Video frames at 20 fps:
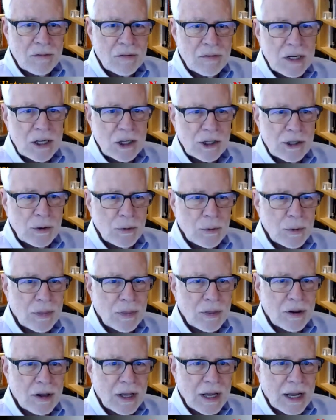have an issue,
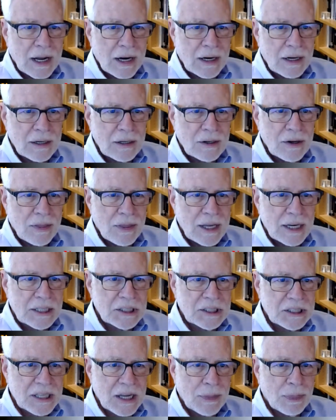and the and to the
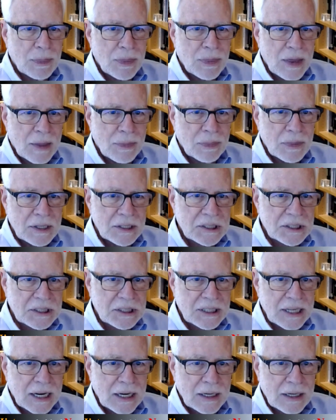extent that this
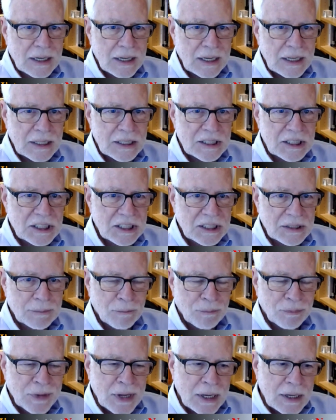debt is
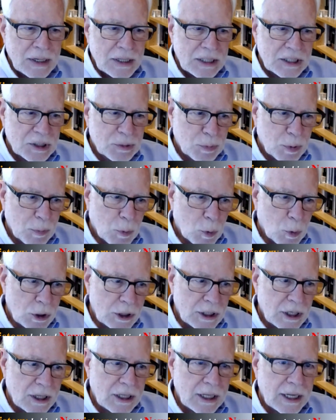
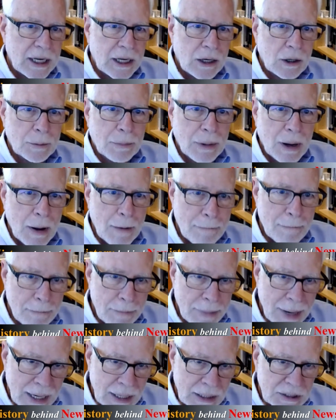disproportionately held by
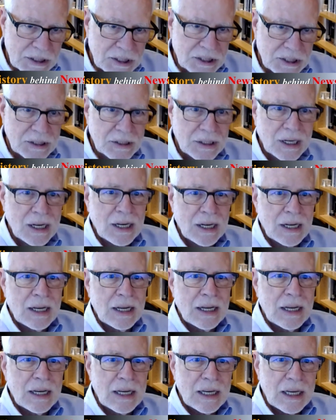banks,
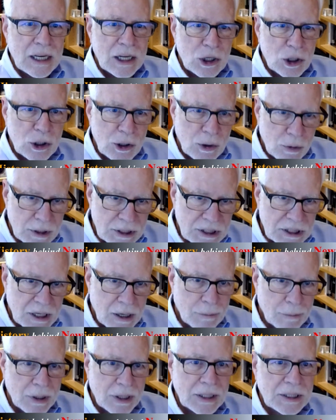insurance
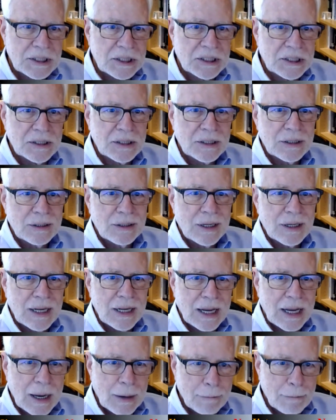companies,
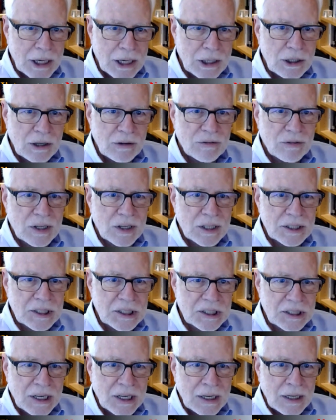and pension
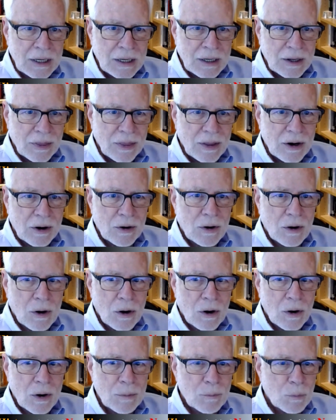funds, there
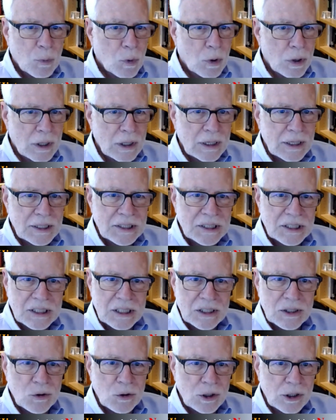are important
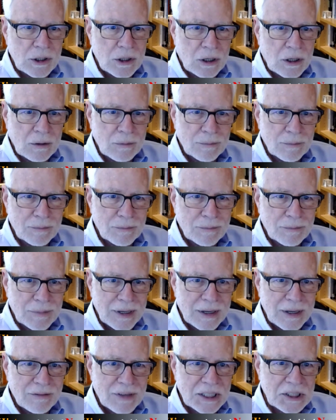institutional
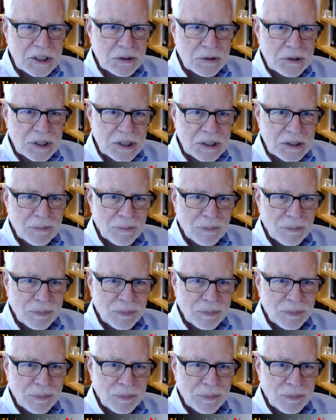investors